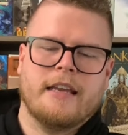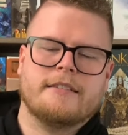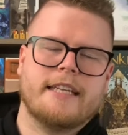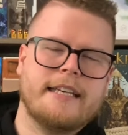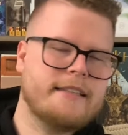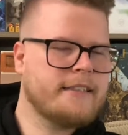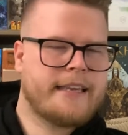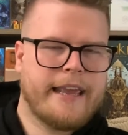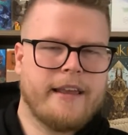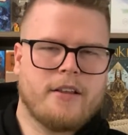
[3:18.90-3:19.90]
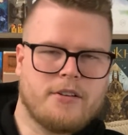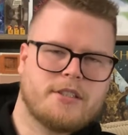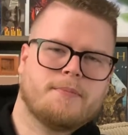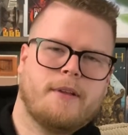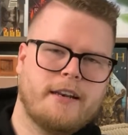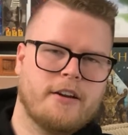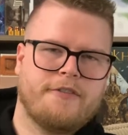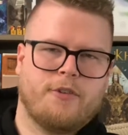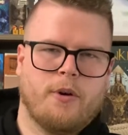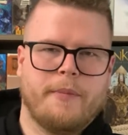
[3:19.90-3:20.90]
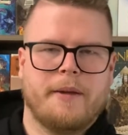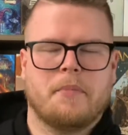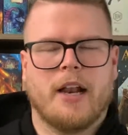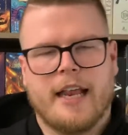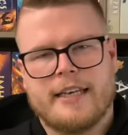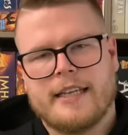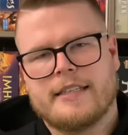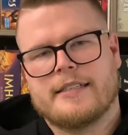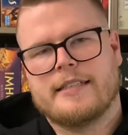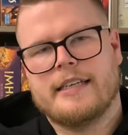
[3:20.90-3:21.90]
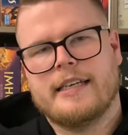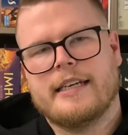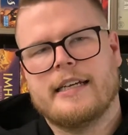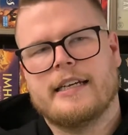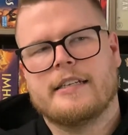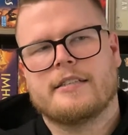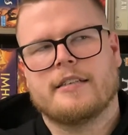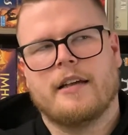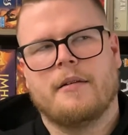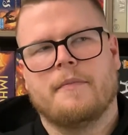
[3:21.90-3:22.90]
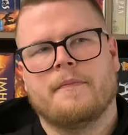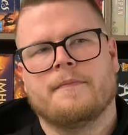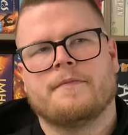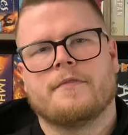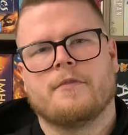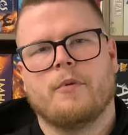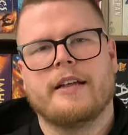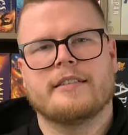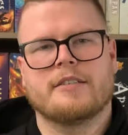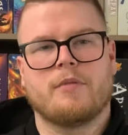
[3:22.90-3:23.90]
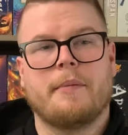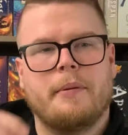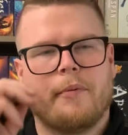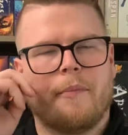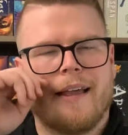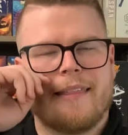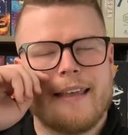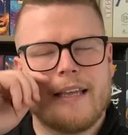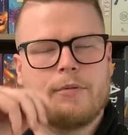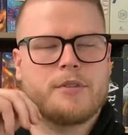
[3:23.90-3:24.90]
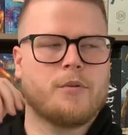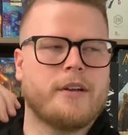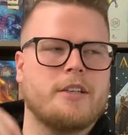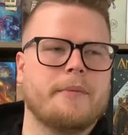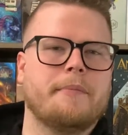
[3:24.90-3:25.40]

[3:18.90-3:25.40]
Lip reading: didn't kill Splendor for me, but I did see some reasons why people might think it was going to be.